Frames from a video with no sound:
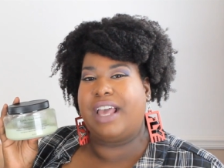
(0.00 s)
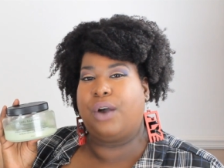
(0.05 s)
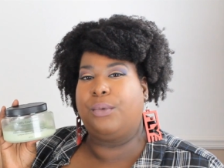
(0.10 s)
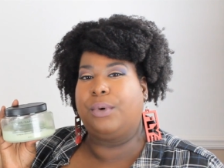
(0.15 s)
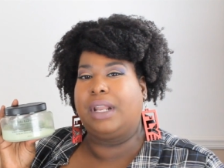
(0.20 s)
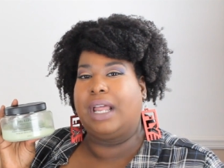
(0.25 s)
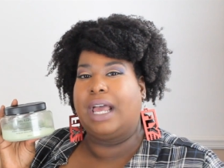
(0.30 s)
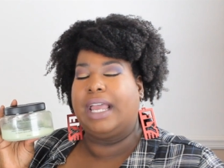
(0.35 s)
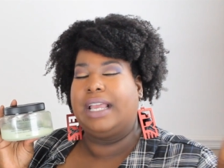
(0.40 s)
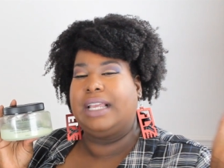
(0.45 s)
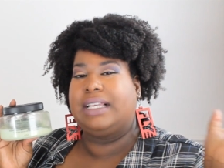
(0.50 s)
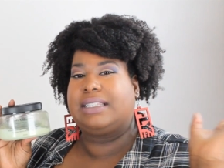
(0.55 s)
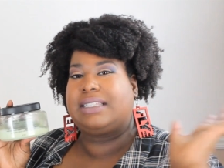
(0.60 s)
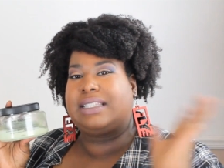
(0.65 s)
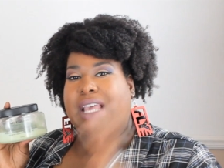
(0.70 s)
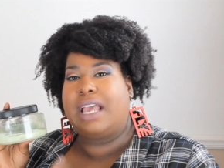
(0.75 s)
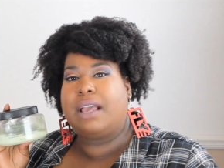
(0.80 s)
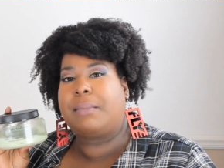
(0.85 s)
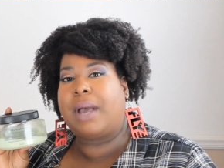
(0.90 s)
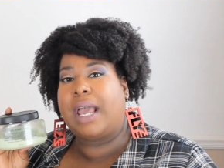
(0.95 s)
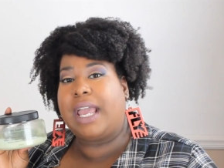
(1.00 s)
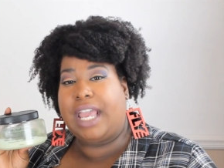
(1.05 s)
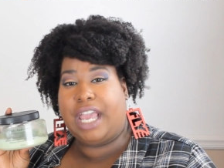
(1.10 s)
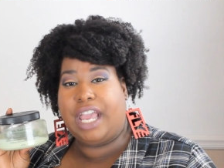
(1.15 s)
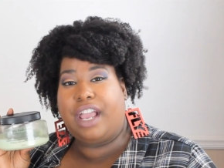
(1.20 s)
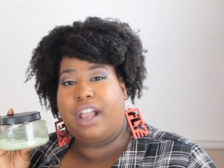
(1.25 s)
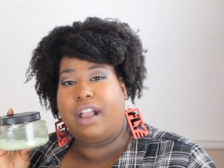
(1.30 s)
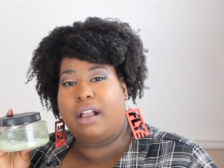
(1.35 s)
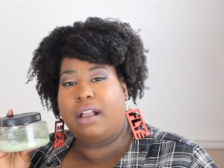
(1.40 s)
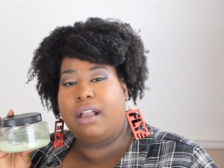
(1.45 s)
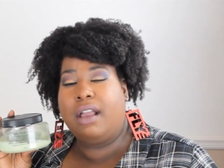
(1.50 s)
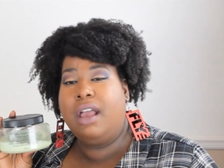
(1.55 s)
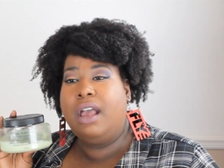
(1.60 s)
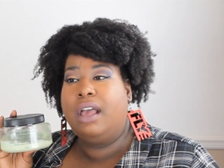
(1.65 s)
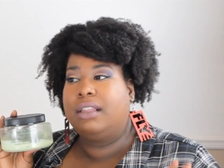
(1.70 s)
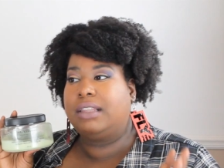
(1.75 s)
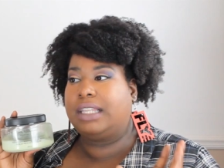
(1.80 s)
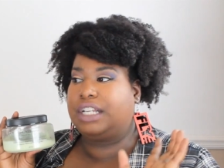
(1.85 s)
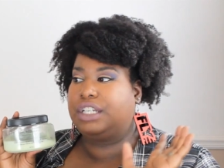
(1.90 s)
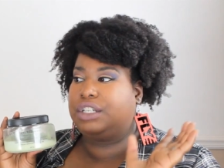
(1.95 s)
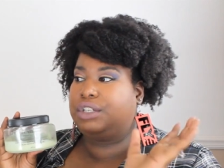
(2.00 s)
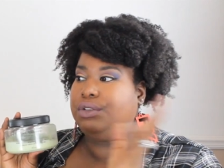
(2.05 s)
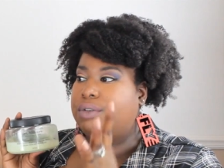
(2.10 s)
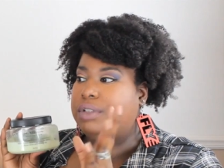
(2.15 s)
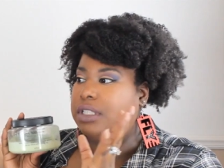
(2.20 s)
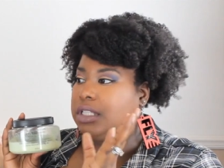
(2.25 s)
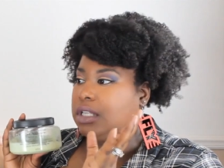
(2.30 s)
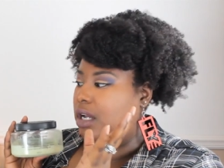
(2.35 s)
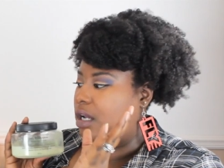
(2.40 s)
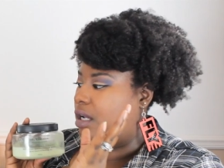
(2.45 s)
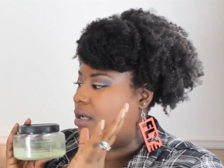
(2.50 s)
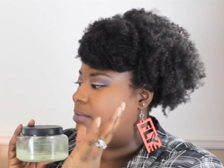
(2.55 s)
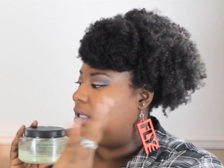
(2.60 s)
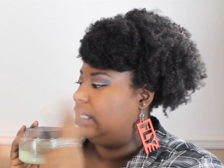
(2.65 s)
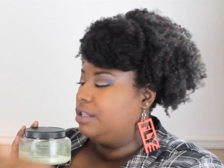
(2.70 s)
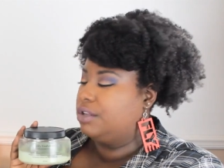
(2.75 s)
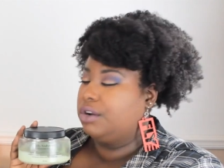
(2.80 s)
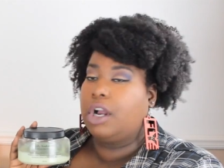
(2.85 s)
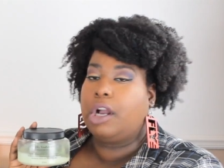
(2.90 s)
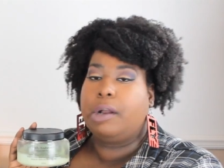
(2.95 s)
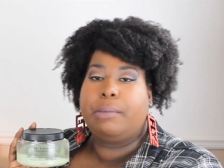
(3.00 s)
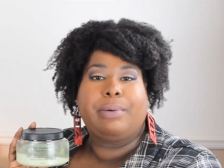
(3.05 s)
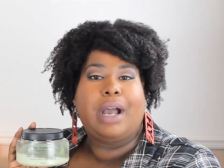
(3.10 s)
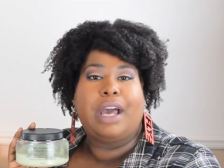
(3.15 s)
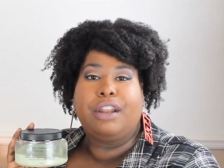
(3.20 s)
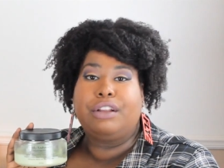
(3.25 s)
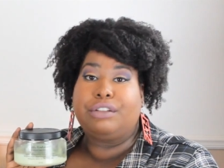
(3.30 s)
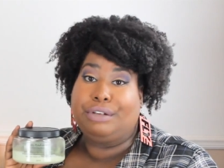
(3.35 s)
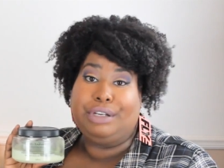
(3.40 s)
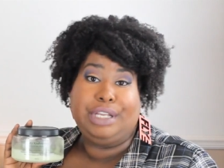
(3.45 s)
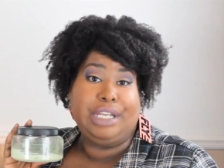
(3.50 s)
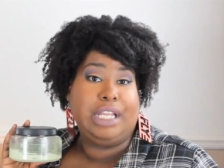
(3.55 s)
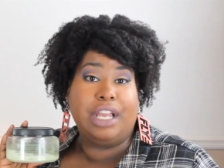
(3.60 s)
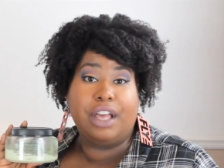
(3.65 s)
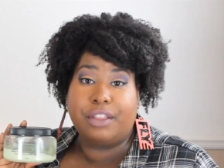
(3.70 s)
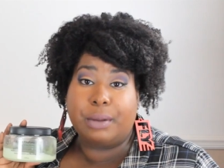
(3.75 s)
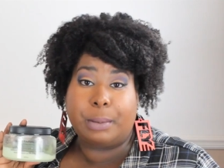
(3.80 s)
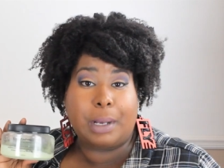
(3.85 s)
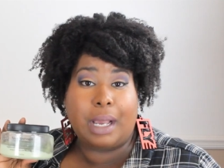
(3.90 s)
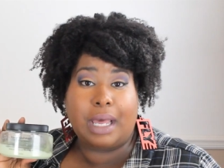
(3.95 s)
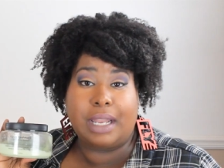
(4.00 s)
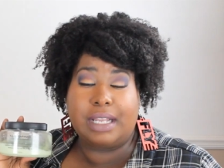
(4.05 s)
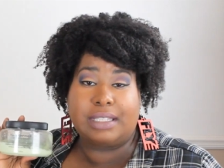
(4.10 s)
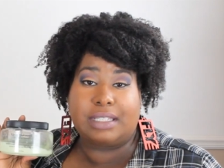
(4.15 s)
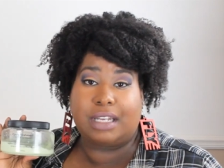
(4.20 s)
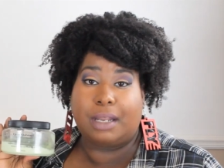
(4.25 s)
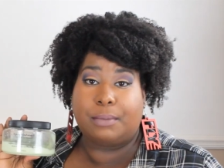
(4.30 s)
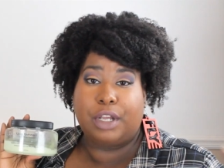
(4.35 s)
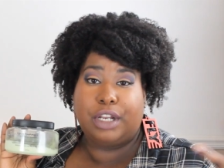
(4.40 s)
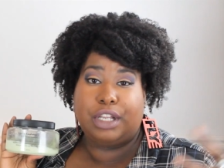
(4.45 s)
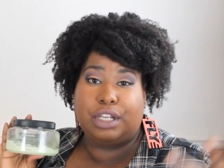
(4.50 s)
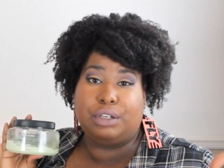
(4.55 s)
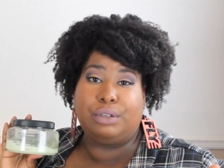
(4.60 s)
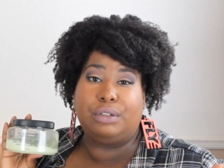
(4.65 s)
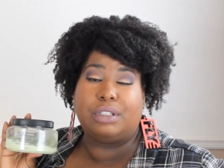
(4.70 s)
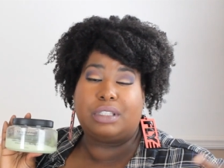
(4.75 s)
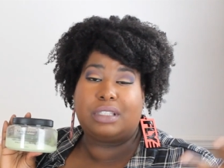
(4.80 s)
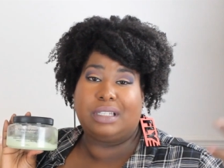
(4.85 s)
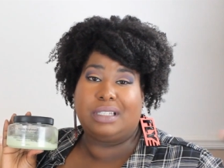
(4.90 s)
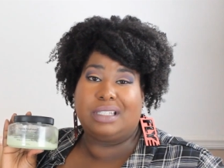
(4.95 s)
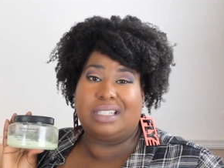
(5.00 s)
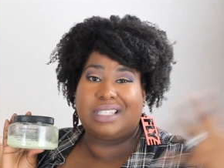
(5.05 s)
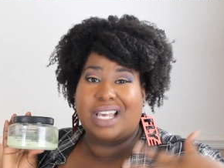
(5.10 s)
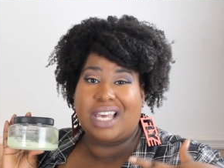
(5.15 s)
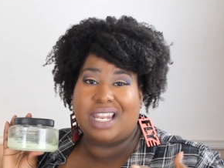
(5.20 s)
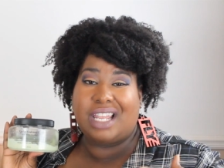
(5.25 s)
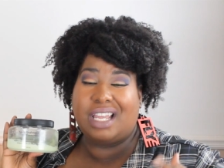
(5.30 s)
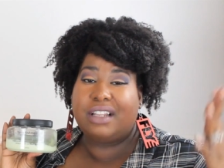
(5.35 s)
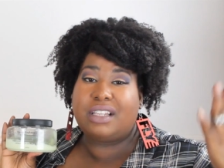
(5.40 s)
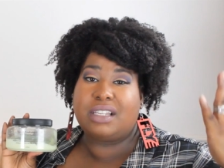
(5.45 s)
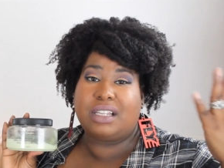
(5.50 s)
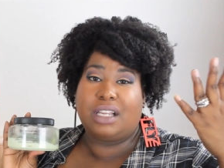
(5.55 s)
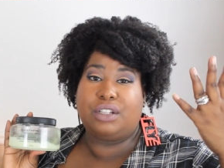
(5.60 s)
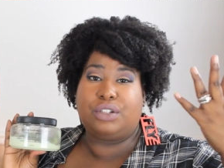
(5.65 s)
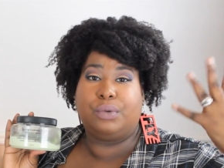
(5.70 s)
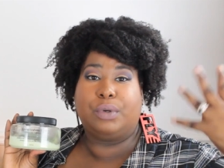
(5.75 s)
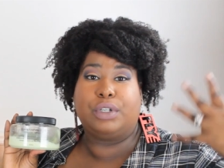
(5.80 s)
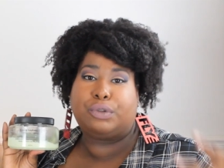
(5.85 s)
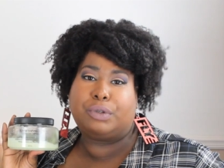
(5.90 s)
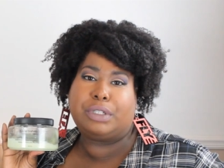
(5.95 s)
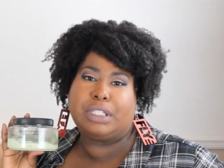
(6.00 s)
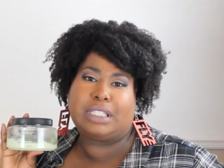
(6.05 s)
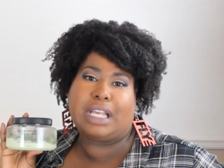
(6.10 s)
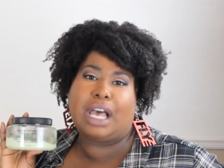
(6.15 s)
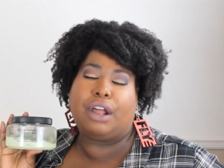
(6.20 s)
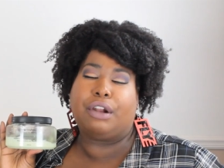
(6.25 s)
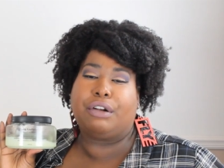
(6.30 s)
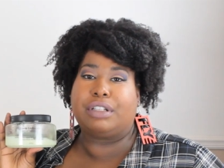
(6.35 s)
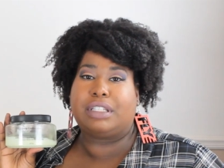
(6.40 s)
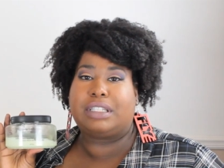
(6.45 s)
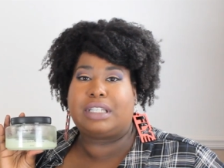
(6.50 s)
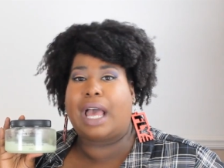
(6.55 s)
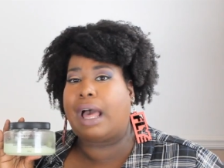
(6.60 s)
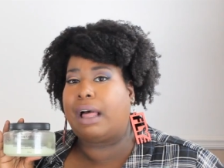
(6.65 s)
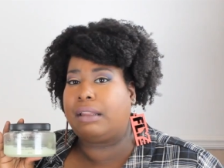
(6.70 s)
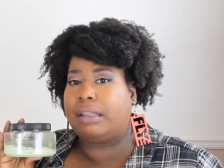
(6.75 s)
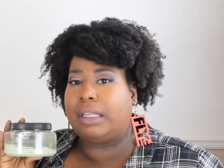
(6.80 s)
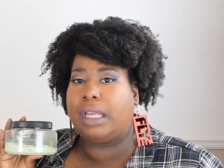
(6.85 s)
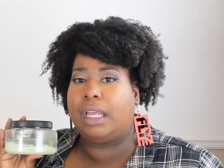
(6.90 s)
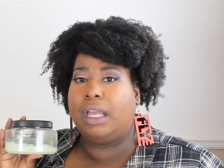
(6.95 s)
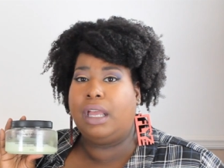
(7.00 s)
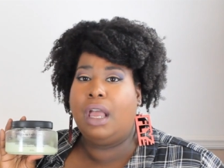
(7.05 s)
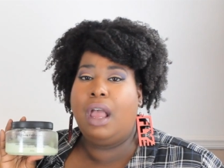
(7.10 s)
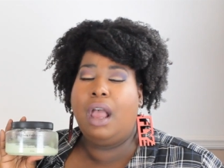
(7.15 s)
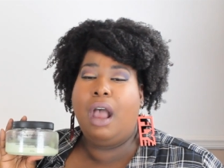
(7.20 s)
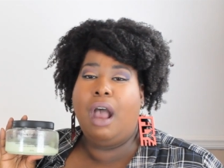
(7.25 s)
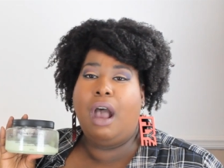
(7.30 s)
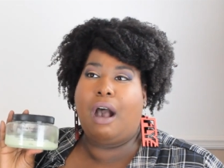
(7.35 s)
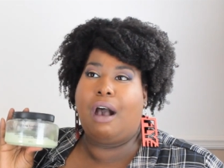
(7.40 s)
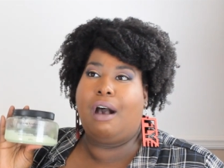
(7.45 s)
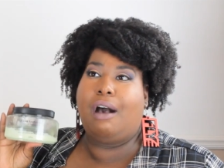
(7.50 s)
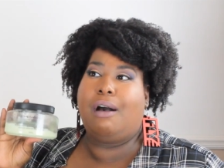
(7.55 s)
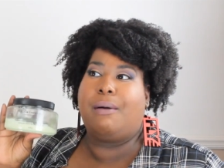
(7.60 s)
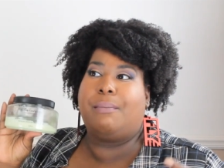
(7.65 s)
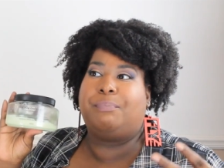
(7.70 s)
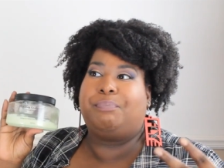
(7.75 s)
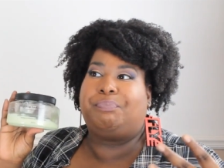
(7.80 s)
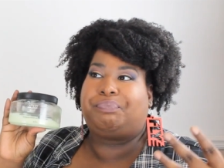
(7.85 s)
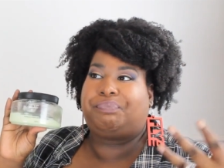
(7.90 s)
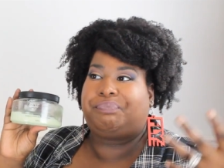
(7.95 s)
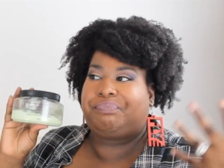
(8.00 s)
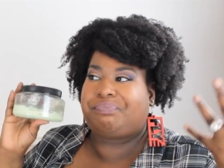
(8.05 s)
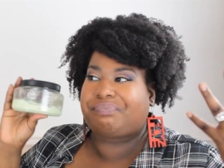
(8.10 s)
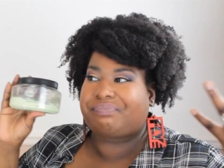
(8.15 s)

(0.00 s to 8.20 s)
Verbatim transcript: that when I set my hair like use um, either her products or any other products that I'm going to use to set it to do a twist out or style it um,